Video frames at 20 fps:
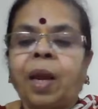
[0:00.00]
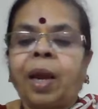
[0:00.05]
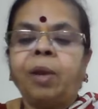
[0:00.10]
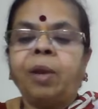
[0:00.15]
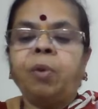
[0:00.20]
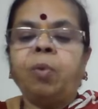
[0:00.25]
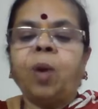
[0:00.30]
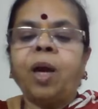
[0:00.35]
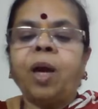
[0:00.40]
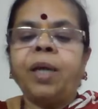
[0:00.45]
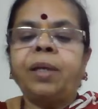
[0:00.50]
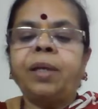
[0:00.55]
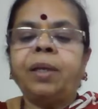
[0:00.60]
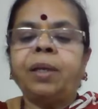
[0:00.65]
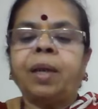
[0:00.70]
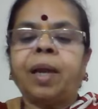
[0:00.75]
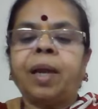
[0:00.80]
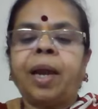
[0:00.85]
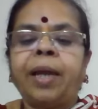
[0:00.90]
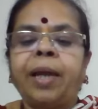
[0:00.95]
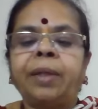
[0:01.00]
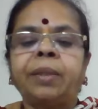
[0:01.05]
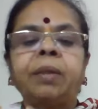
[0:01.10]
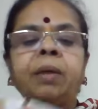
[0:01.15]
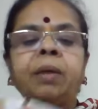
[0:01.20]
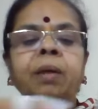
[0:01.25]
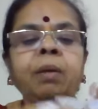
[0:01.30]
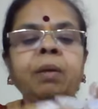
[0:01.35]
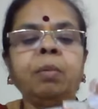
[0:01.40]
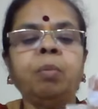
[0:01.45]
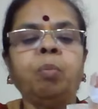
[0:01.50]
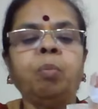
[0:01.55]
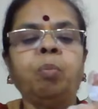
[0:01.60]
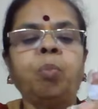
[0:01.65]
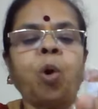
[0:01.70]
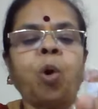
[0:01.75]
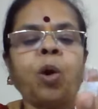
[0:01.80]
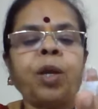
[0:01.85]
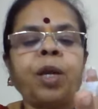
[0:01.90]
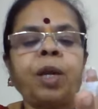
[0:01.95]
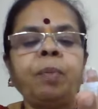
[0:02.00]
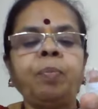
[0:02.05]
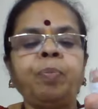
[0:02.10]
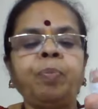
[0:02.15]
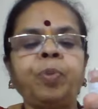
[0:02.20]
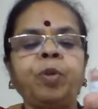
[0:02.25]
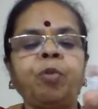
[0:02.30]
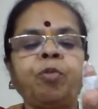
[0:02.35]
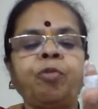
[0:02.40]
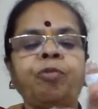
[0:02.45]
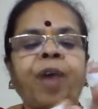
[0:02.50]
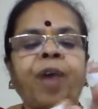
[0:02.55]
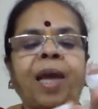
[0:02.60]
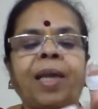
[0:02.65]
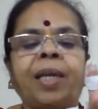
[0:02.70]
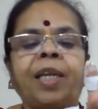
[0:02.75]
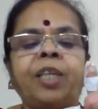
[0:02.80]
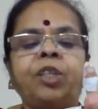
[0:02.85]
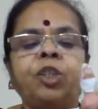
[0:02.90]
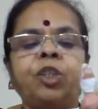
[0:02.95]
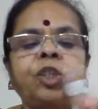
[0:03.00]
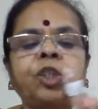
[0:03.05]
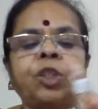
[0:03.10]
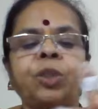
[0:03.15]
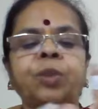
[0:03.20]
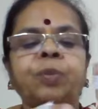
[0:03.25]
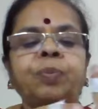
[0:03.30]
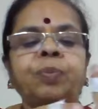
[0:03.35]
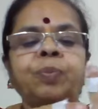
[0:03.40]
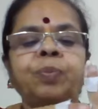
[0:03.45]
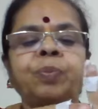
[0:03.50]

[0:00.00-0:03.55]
and 1 at the bottom phalange.